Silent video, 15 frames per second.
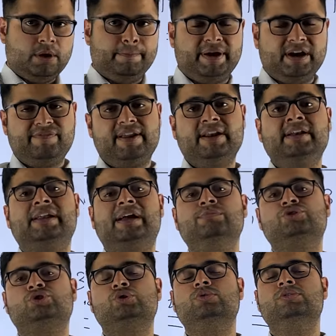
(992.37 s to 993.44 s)
But when it
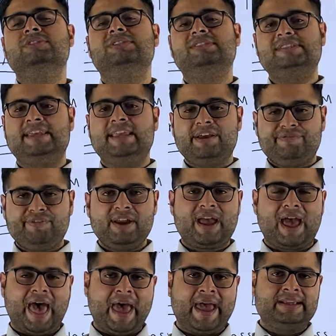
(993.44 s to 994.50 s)
comes to CFA
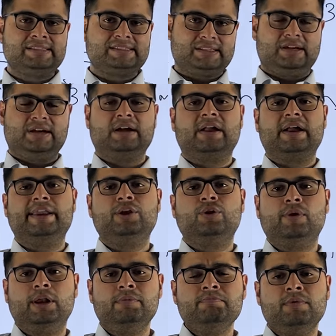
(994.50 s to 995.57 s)
as a
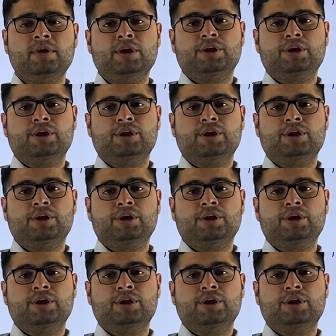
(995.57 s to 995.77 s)
curriculum,